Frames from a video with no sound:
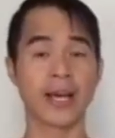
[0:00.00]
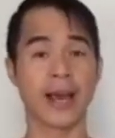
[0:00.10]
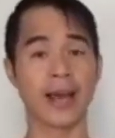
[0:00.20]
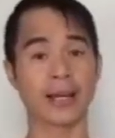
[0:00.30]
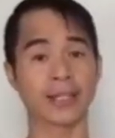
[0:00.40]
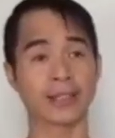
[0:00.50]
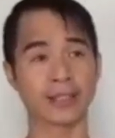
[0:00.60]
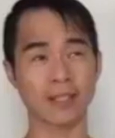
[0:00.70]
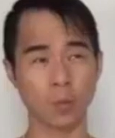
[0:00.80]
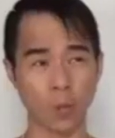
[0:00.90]
And
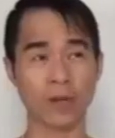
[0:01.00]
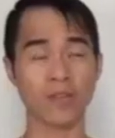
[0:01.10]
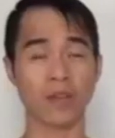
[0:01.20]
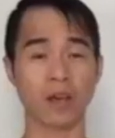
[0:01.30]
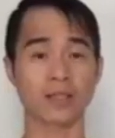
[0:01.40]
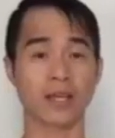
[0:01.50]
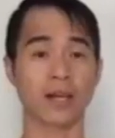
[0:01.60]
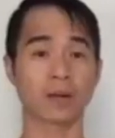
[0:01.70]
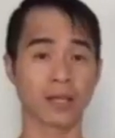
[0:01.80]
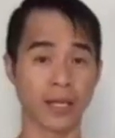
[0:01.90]
one of the things that
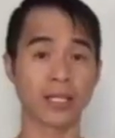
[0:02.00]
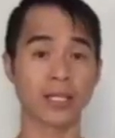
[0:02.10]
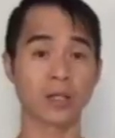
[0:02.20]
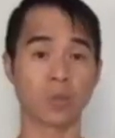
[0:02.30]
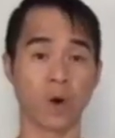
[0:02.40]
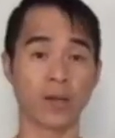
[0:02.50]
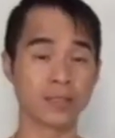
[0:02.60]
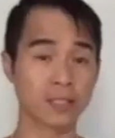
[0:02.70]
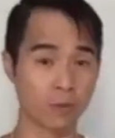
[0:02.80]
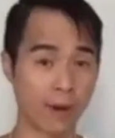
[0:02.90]
I would likely want
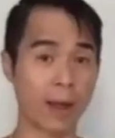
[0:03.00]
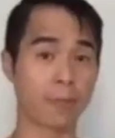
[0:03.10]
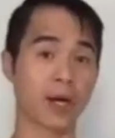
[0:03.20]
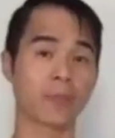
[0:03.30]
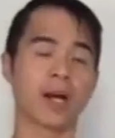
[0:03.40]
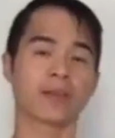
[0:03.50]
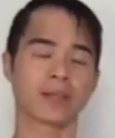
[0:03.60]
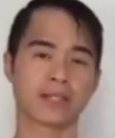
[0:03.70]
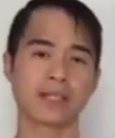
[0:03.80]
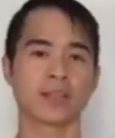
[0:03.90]
to wrap up the
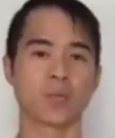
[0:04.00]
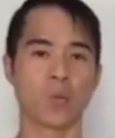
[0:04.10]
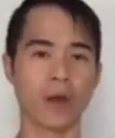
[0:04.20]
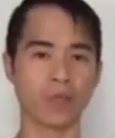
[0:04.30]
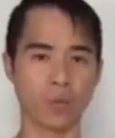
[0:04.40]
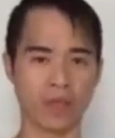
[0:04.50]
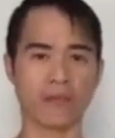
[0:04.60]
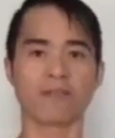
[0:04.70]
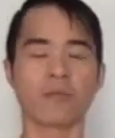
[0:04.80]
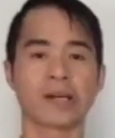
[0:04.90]
season with
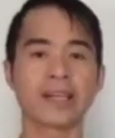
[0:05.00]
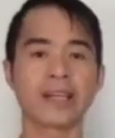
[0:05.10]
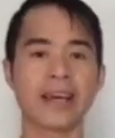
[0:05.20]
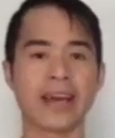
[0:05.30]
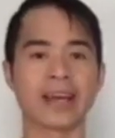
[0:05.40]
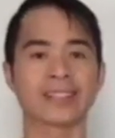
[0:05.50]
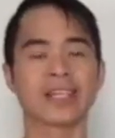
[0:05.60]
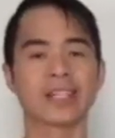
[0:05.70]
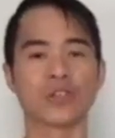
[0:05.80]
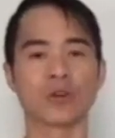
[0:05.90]
everybody is
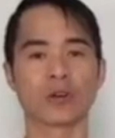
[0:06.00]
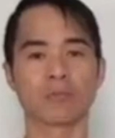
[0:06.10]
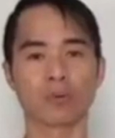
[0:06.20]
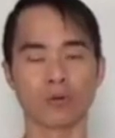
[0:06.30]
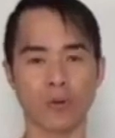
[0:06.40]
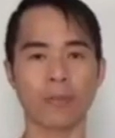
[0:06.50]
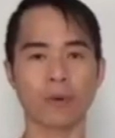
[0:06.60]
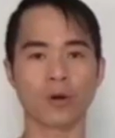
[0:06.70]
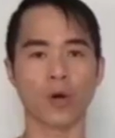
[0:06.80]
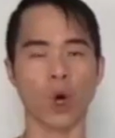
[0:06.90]
your
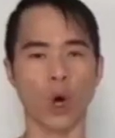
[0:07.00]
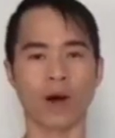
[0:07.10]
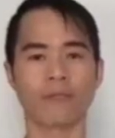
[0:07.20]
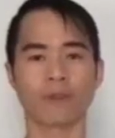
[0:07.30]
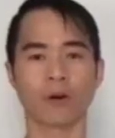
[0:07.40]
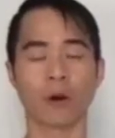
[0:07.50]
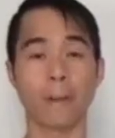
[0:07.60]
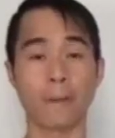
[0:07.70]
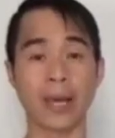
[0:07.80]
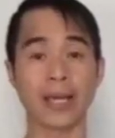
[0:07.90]
proper offer
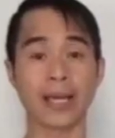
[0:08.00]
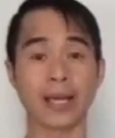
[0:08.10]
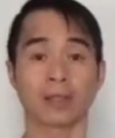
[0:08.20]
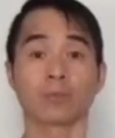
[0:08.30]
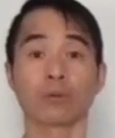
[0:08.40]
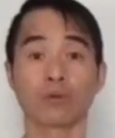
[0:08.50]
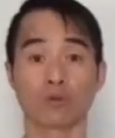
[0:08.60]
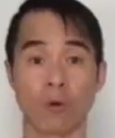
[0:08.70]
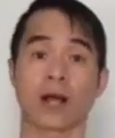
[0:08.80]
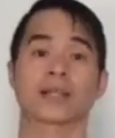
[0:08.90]
making
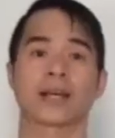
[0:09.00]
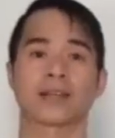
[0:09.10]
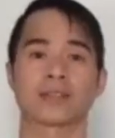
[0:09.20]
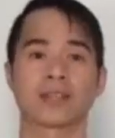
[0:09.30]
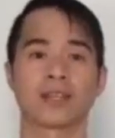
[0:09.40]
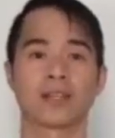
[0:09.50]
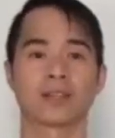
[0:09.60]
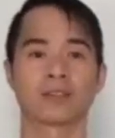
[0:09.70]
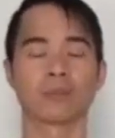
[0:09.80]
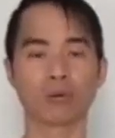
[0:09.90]
process.
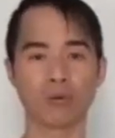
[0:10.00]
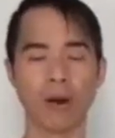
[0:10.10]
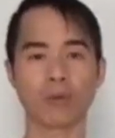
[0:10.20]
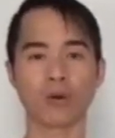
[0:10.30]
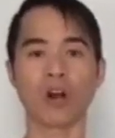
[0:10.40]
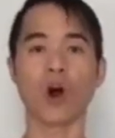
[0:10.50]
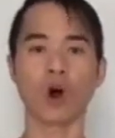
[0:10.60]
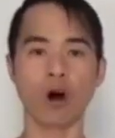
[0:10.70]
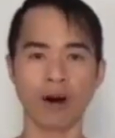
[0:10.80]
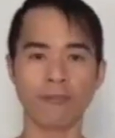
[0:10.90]
Your proper
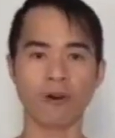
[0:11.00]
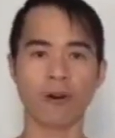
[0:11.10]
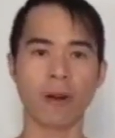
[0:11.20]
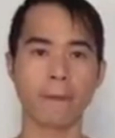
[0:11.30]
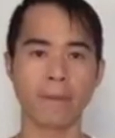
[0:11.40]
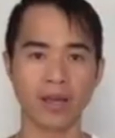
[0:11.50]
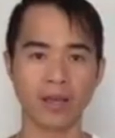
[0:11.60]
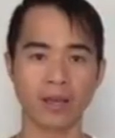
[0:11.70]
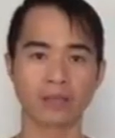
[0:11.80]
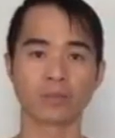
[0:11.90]
offer
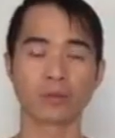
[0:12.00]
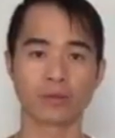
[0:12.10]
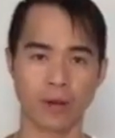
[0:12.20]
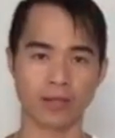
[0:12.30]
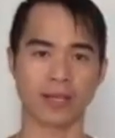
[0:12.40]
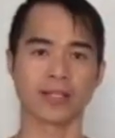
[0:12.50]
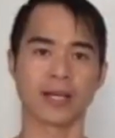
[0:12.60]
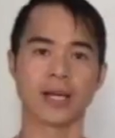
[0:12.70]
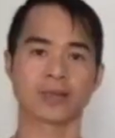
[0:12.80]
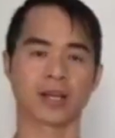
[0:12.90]
making process.
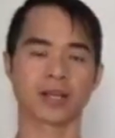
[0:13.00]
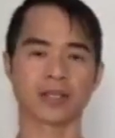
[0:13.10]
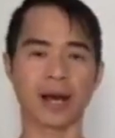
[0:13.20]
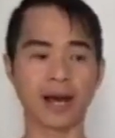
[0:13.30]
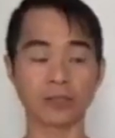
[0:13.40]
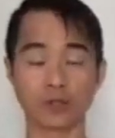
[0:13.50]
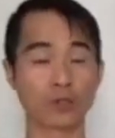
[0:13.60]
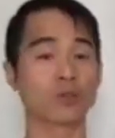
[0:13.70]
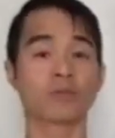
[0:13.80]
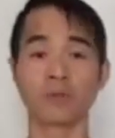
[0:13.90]
Because I
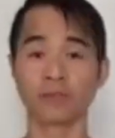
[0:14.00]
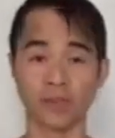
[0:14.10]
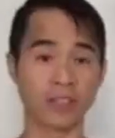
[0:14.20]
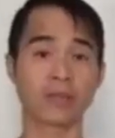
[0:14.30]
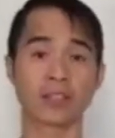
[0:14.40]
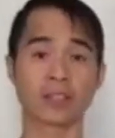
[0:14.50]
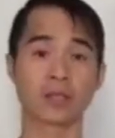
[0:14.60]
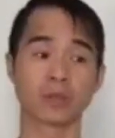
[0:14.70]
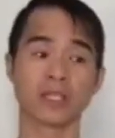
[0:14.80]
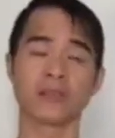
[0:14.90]
do fundamentally
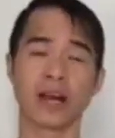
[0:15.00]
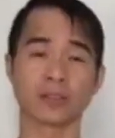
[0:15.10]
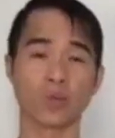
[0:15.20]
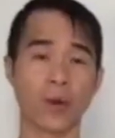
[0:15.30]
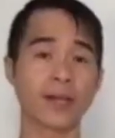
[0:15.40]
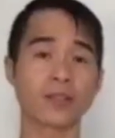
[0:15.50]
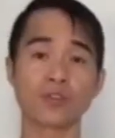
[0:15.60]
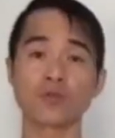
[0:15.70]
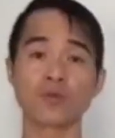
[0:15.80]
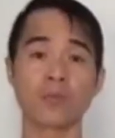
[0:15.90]
believe that way
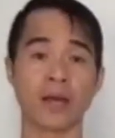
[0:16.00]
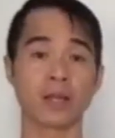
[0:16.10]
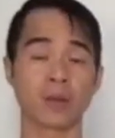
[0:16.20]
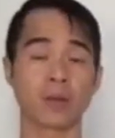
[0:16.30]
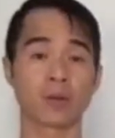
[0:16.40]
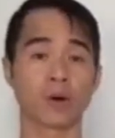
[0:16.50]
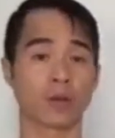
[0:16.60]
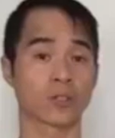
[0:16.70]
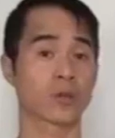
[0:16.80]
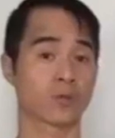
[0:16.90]
too many people are
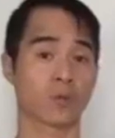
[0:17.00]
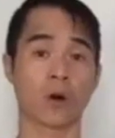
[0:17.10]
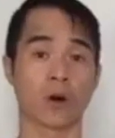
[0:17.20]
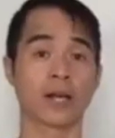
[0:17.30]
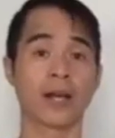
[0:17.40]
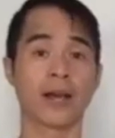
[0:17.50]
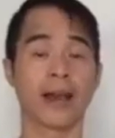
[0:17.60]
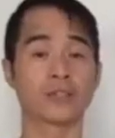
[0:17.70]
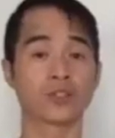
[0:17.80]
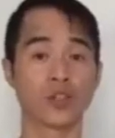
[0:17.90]
doing it wrong.
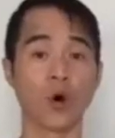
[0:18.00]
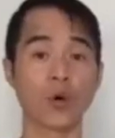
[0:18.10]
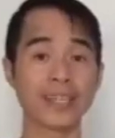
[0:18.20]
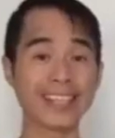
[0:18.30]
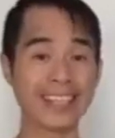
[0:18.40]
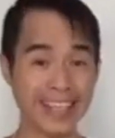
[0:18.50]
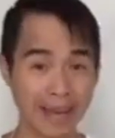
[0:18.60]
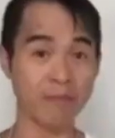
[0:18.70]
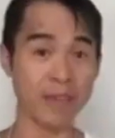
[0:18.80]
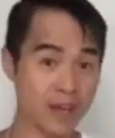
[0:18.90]
And don't
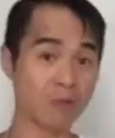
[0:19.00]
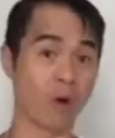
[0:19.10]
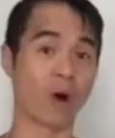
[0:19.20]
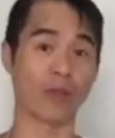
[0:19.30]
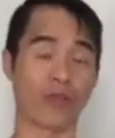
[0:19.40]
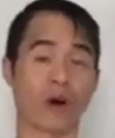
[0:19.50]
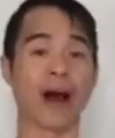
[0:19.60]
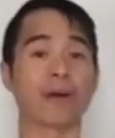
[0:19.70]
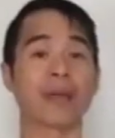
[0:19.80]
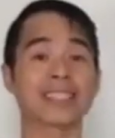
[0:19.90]
get me wrong though,
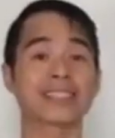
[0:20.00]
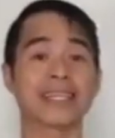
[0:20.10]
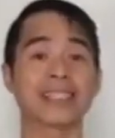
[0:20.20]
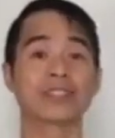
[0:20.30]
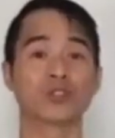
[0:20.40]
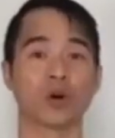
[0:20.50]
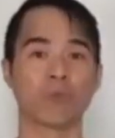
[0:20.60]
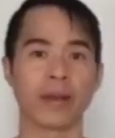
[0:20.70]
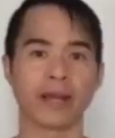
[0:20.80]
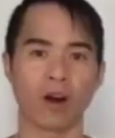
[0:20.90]
I'm not saying don't
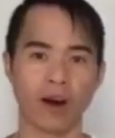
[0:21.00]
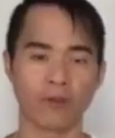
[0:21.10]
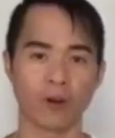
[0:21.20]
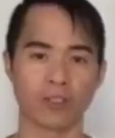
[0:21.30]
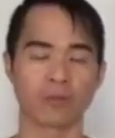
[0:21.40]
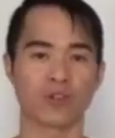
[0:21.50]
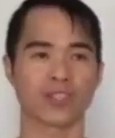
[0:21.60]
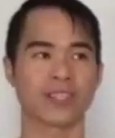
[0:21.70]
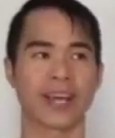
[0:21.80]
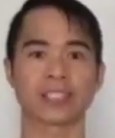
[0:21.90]
make offers. I'm
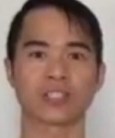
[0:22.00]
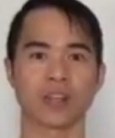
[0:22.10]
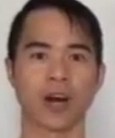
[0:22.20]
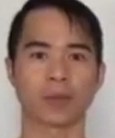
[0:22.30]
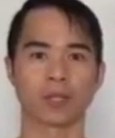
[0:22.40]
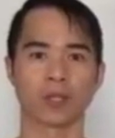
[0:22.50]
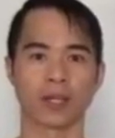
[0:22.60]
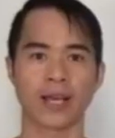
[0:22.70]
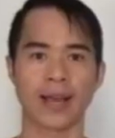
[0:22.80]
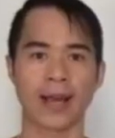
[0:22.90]
just saying stop
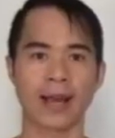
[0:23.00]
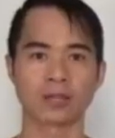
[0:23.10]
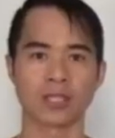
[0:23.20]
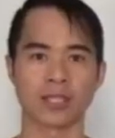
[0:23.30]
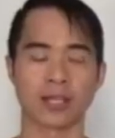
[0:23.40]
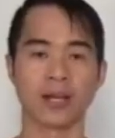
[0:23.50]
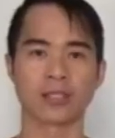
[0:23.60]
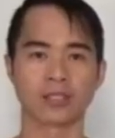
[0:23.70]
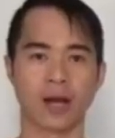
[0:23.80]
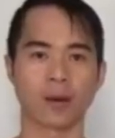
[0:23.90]
looking at houses.
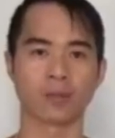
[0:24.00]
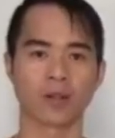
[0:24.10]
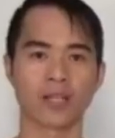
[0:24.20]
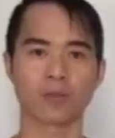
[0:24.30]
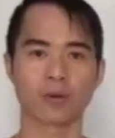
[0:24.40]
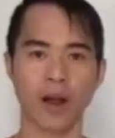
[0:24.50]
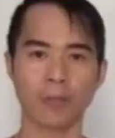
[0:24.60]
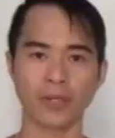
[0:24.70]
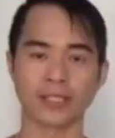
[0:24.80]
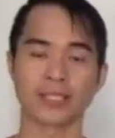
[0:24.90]
Stop looking at
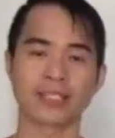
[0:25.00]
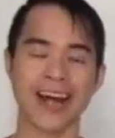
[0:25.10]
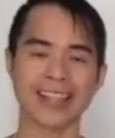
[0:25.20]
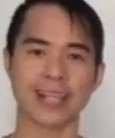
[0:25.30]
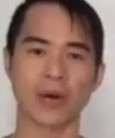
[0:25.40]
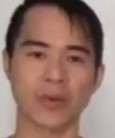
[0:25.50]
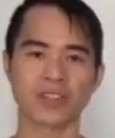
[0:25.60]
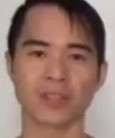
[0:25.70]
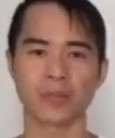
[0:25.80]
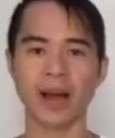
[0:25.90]
properties, because that's not what
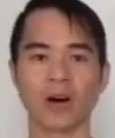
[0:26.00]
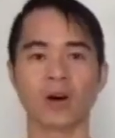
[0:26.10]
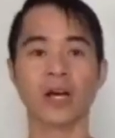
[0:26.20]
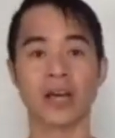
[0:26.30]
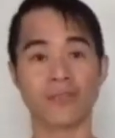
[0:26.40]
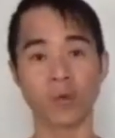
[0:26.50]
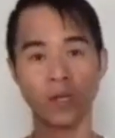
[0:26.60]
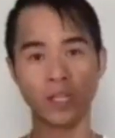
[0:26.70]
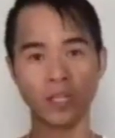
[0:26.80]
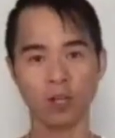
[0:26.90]
this is about. If you
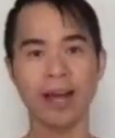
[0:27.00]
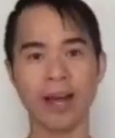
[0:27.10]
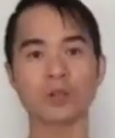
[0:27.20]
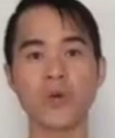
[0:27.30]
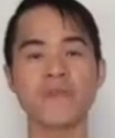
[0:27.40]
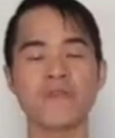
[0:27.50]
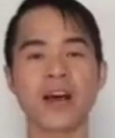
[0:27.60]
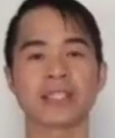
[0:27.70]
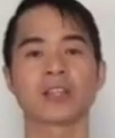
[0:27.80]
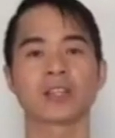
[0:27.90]
want to learn how to
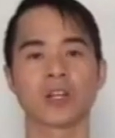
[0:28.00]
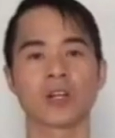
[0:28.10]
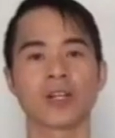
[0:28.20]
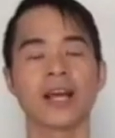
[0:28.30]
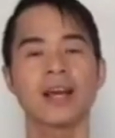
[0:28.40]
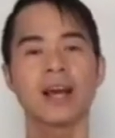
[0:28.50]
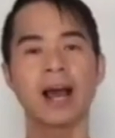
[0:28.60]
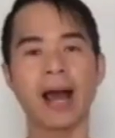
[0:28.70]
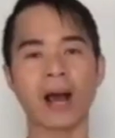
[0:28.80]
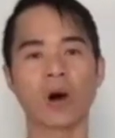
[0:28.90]
invest, learn
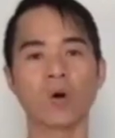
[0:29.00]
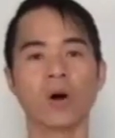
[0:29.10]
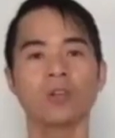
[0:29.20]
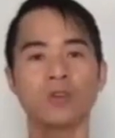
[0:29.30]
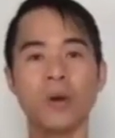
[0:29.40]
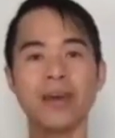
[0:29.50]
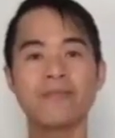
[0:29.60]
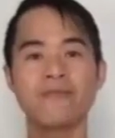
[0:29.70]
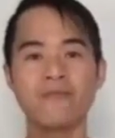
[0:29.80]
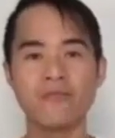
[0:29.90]
how to
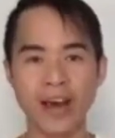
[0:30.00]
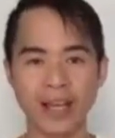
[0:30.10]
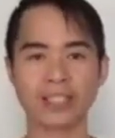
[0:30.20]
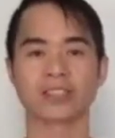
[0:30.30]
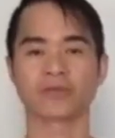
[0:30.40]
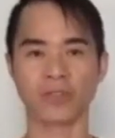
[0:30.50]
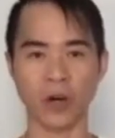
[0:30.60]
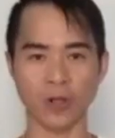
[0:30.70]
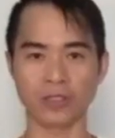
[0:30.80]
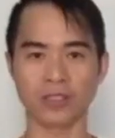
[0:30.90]
invest
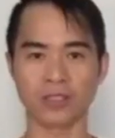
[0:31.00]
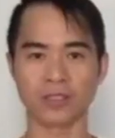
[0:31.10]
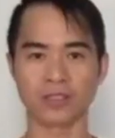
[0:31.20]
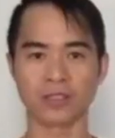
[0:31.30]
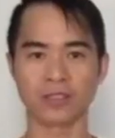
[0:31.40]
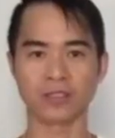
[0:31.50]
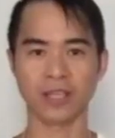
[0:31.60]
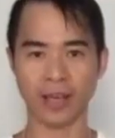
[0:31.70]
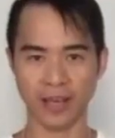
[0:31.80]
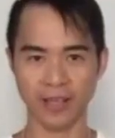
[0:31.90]
first.
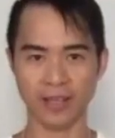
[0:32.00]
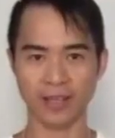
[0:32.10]
Okay?